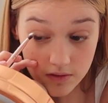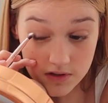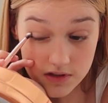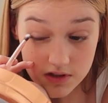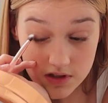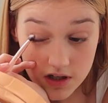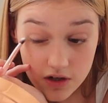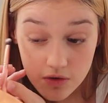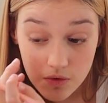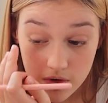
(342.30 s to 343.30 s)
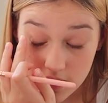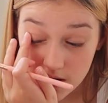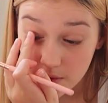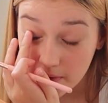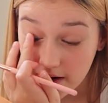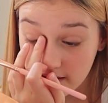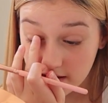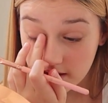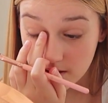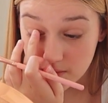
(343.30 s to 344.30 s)
So
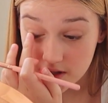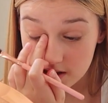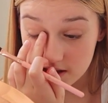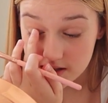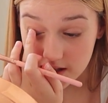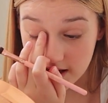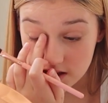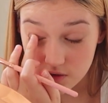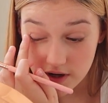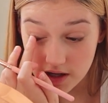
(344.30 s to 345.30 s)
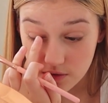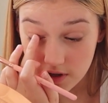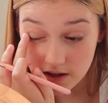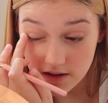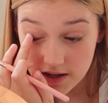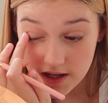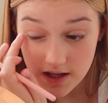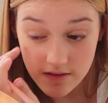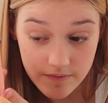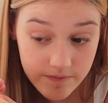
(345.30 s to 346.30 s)
apparently that means it sets quite quickly.